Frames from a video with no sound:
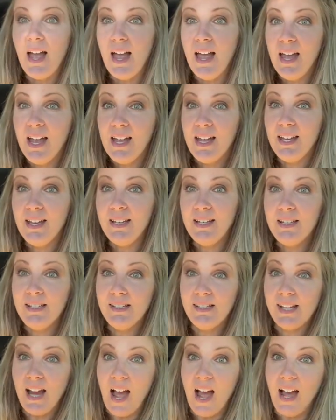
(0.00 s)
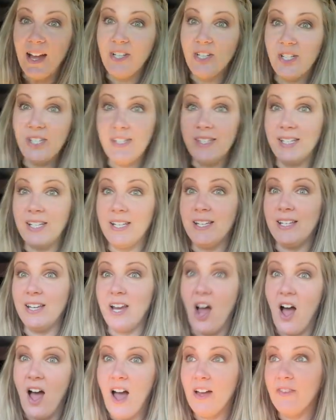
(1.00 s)
and I just did
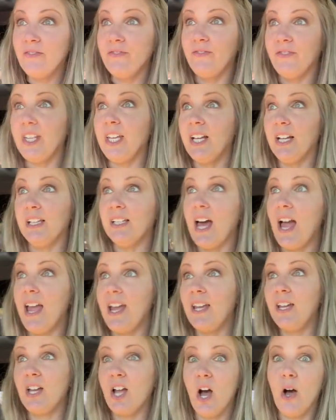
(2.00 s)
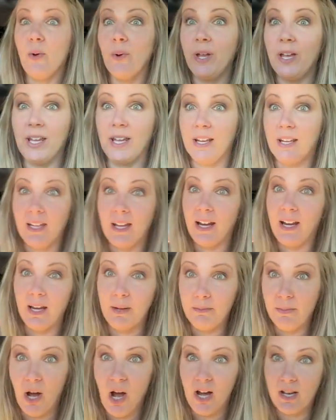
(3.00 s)
not feel like going and
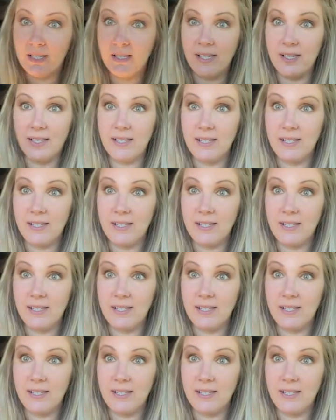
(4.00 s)
getting boxes.